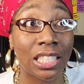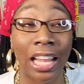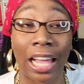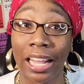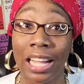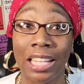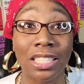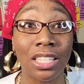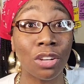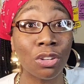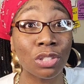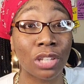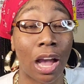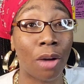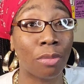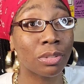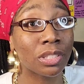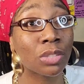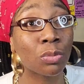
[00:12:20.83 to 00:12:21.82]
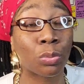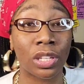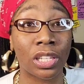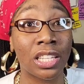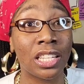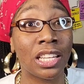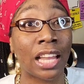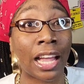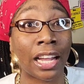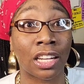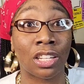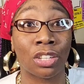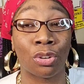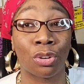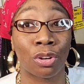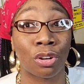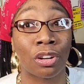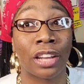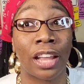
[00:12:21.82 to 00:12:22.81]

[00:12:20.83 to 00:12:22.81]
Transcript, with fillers: like I told you, I was really like a girl